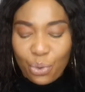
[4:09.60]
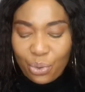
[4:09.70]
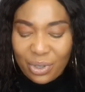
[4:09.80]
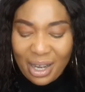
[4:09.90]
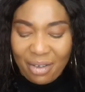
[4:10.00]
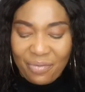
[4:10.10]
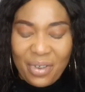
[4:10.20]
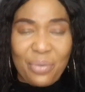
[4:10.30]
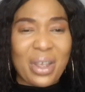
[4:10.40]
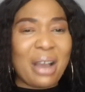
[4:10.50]
good and
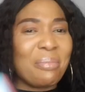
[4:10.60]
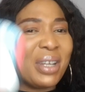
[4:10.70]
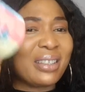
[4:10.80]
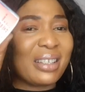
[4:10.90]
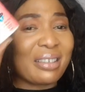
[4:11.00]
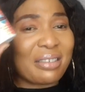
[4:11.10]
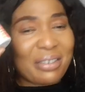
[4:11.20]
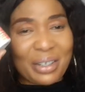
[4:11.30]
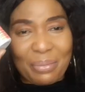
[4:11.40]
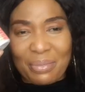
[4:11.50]
very amazing
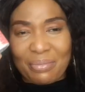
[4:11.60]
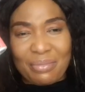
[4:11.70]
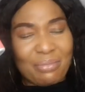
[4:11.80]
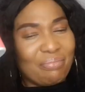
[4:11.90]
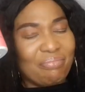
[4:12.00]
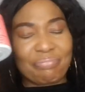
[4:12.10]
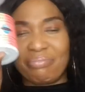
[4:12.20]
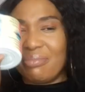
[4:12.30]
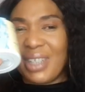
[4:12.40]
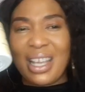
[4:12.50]
cream.
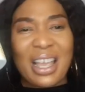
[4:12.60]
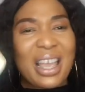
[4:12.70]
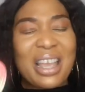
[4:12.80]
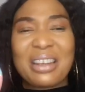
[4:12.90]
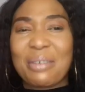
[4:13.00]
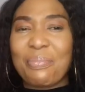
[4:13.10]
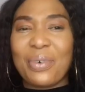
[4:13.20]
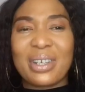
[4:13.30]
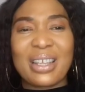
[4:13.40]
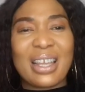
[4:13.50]

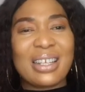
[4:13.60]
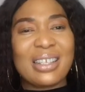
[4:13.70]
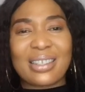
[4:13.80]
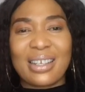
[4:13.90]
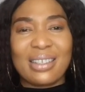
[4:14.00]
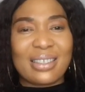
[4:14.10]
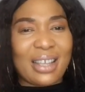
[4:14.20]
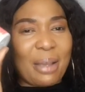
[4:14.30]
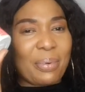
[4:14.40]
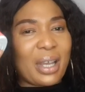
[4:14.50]
Anybody, any skin
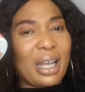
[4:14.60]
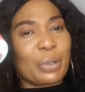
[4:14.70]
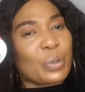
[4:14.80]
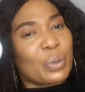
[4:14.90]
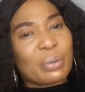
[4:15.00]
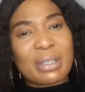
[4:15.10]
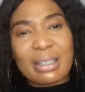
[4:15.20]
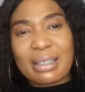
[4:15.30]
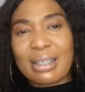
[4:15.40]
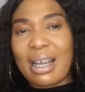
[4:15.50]
type can use
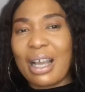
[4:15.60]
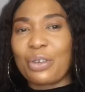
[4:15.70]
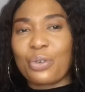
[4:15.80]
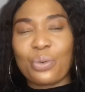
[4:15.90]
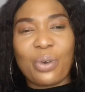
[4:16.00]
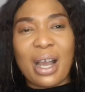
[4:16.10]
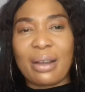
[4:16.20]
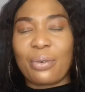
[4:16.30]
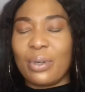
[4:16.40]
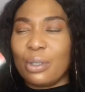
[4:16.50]
it and you
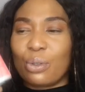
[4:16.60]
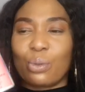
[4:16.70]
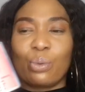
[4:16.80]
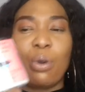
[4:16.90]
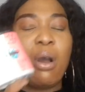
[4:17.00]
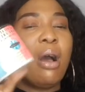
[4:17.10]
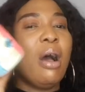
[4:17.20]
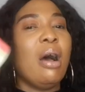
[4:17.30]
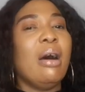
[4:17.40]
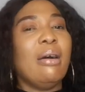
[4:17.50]
are going to
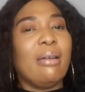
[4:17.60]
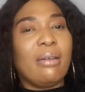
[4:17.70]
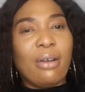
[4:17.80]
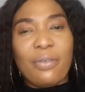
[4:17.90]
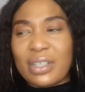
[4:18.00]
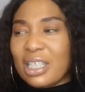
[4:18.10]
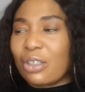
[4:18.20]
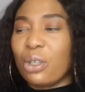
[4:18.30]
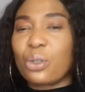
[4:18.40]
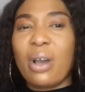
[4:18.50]
love it.
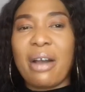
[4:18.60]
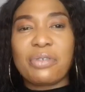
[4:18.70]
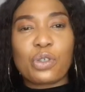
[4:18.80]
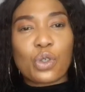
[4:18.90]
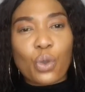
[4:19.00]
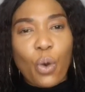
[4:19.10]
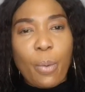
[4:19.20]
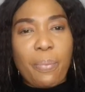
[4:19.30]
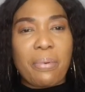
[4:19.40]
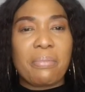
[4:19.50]
It also has
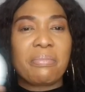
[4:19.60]
soap,